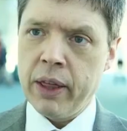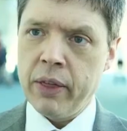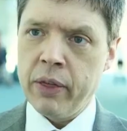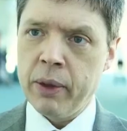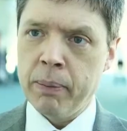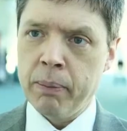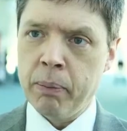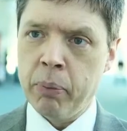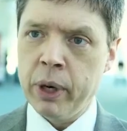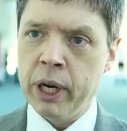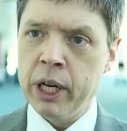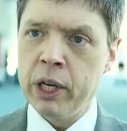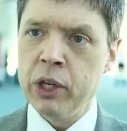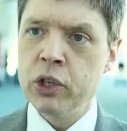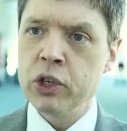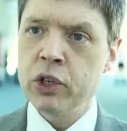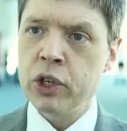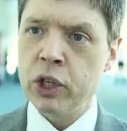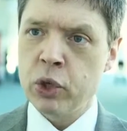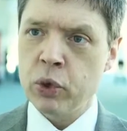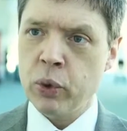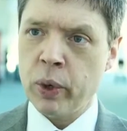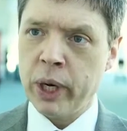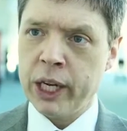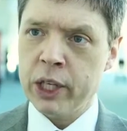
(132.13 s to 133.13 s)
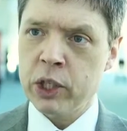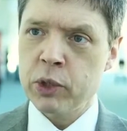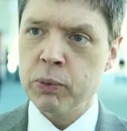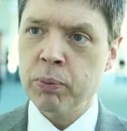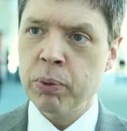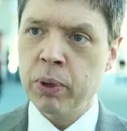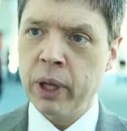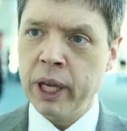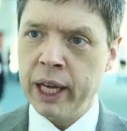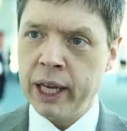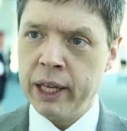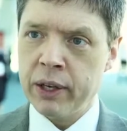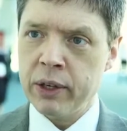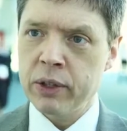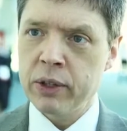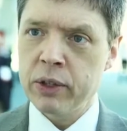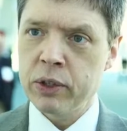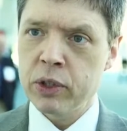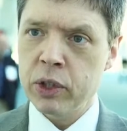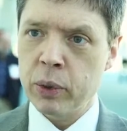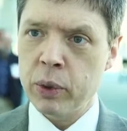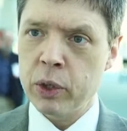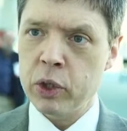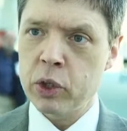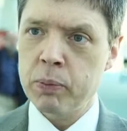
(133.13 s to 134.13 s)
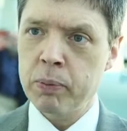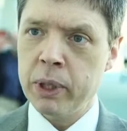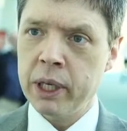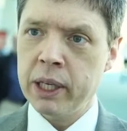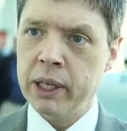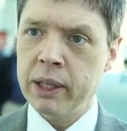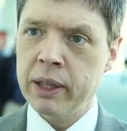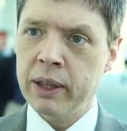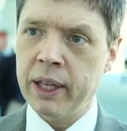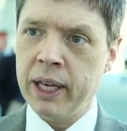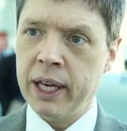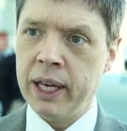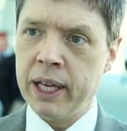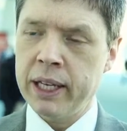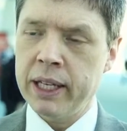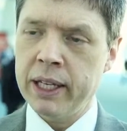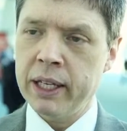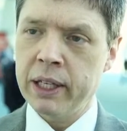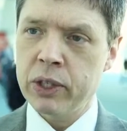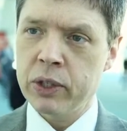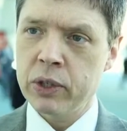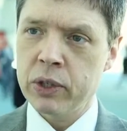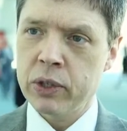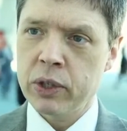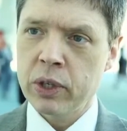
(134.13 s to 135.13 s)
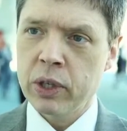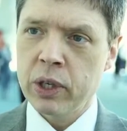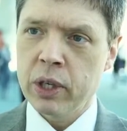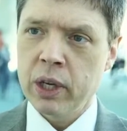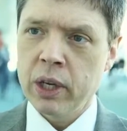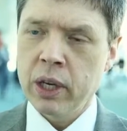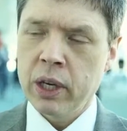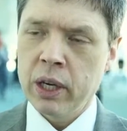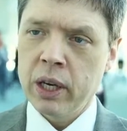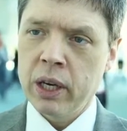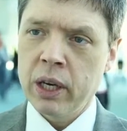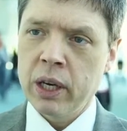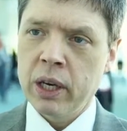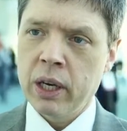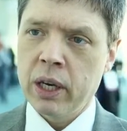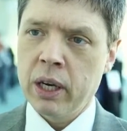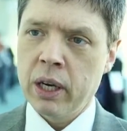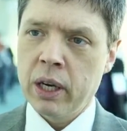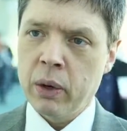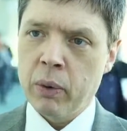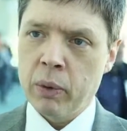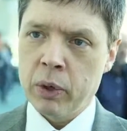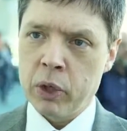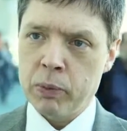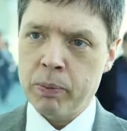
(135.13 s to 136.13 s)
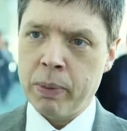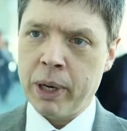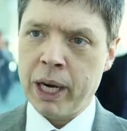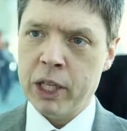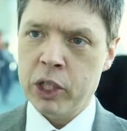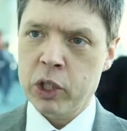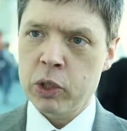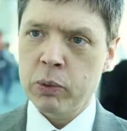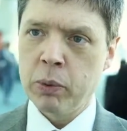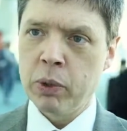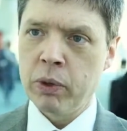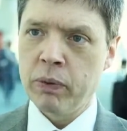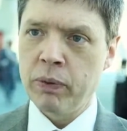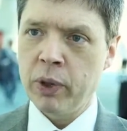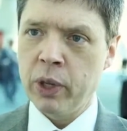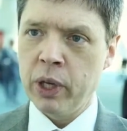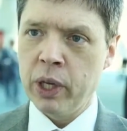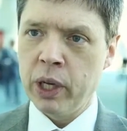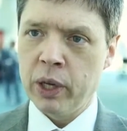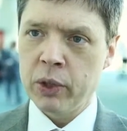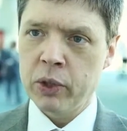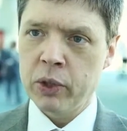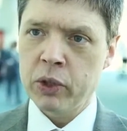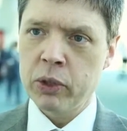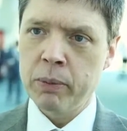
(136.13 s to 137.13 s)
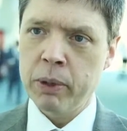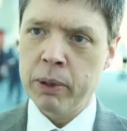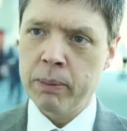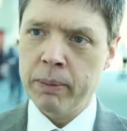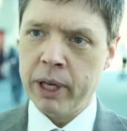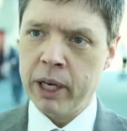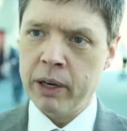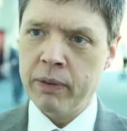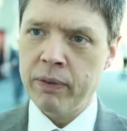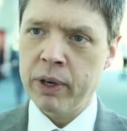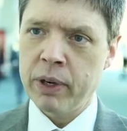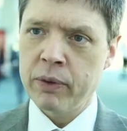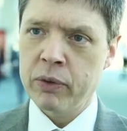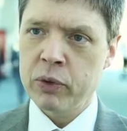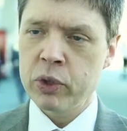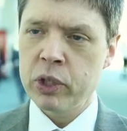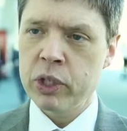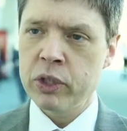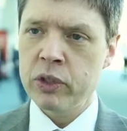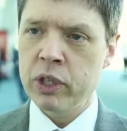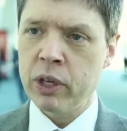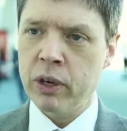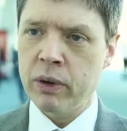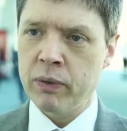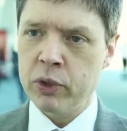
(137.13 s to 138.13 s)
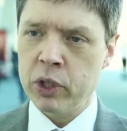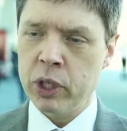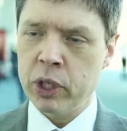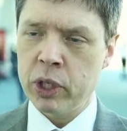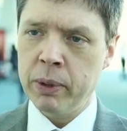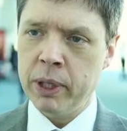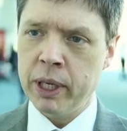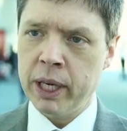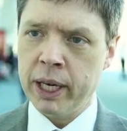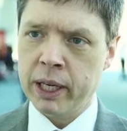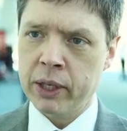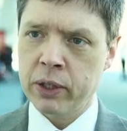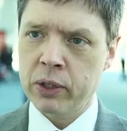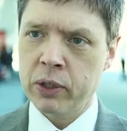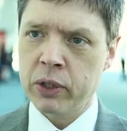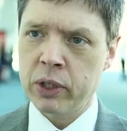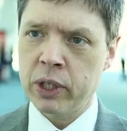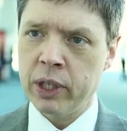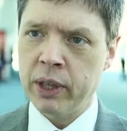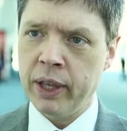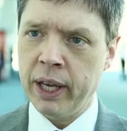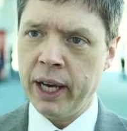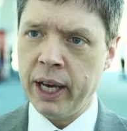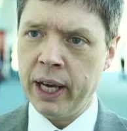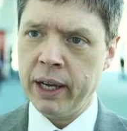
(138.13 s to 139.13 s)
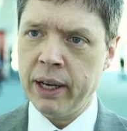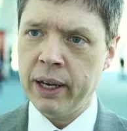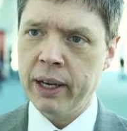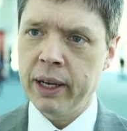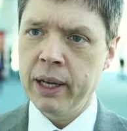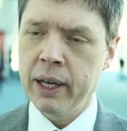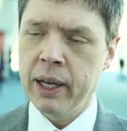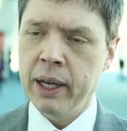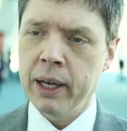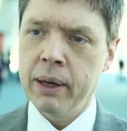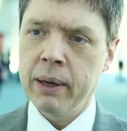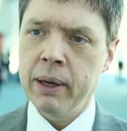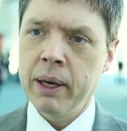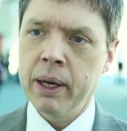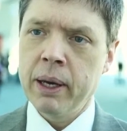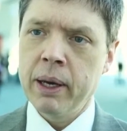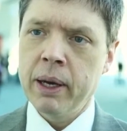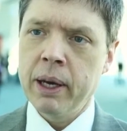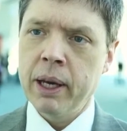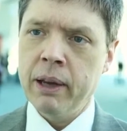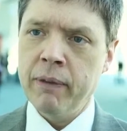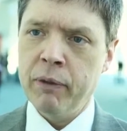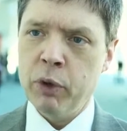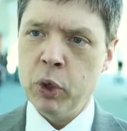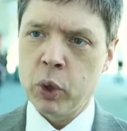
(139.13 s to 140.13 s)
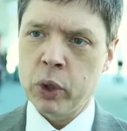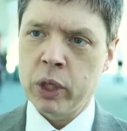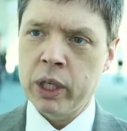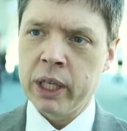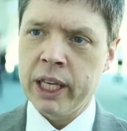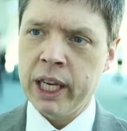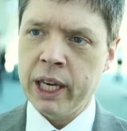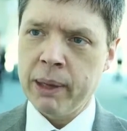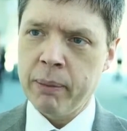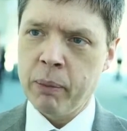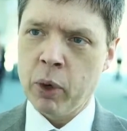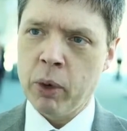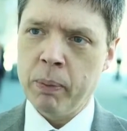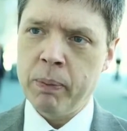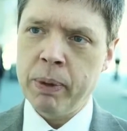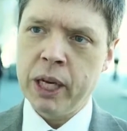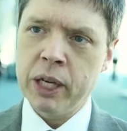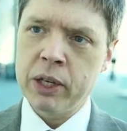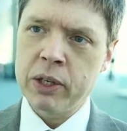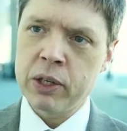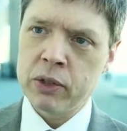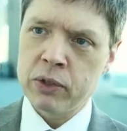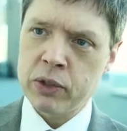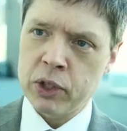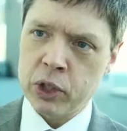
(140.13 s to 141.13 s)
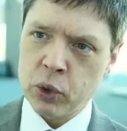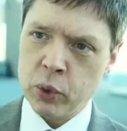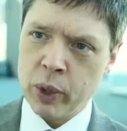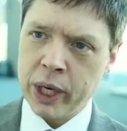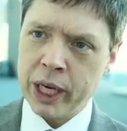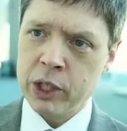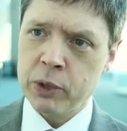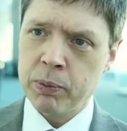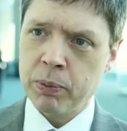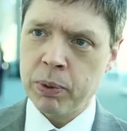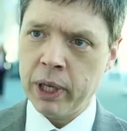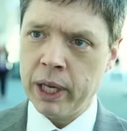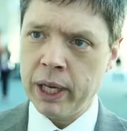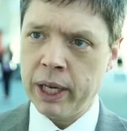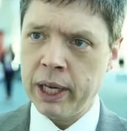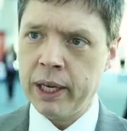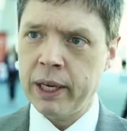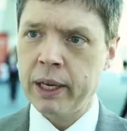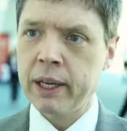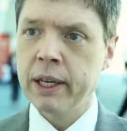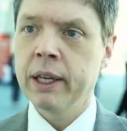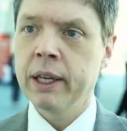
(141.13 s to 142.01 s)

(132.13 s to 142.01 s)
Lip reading: the bridge to transplant, so to speak, that is responsible for the ultimate benefit of CPX, in that if you can get more patients to transplant